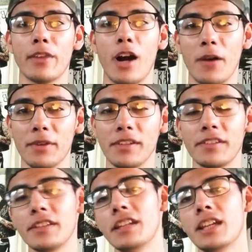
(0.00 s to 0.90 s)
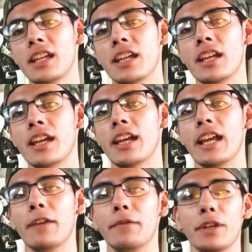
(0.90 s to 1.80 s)
obviously,
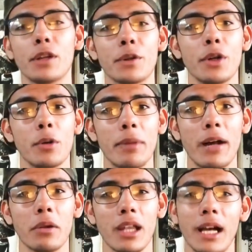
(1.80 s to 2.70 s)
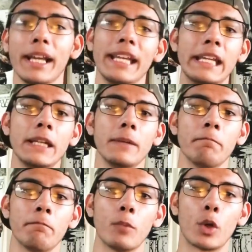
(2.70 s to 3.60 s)
if you don't know about lighting
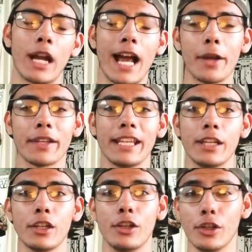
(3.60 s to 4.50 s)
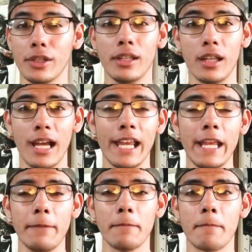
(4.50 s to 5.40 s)
or how to get good
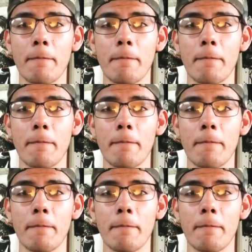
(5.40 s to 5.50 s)
light,